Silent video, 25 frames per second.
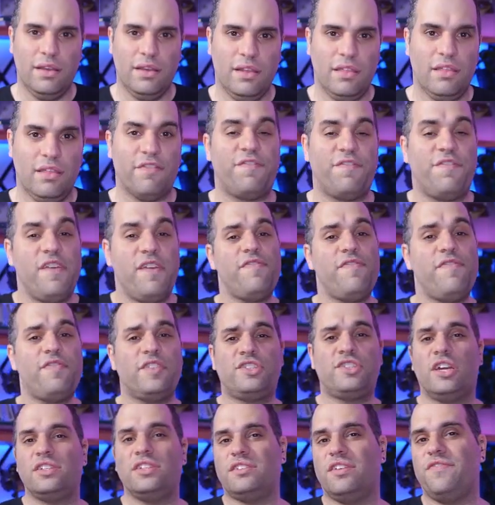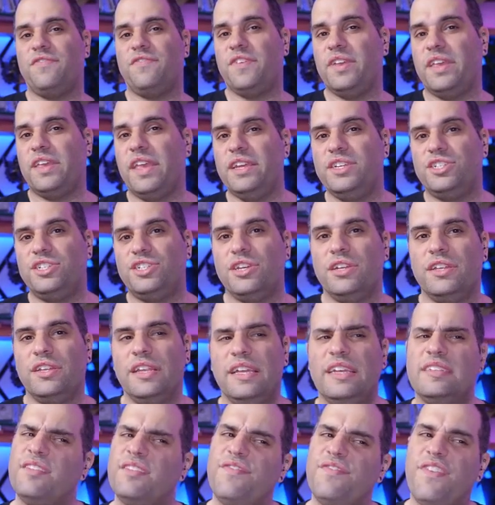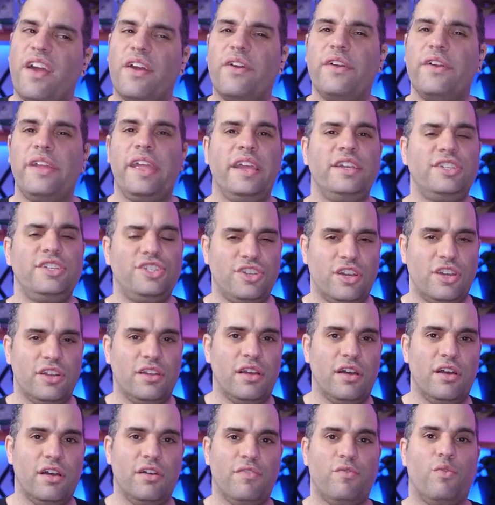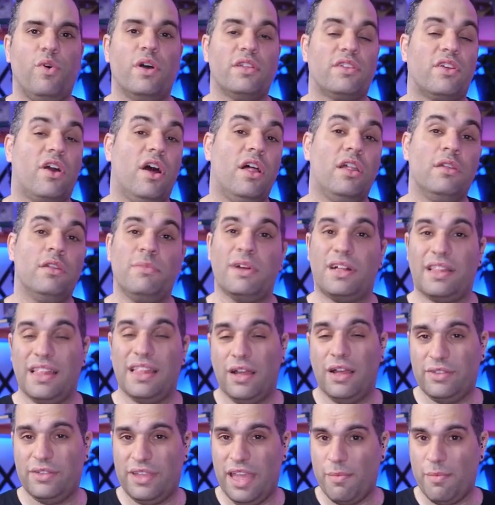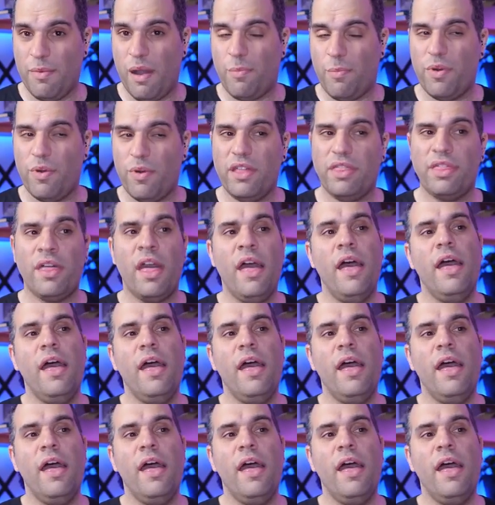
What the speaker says: The fifth justification is a variation of what Colin McLeod came up with,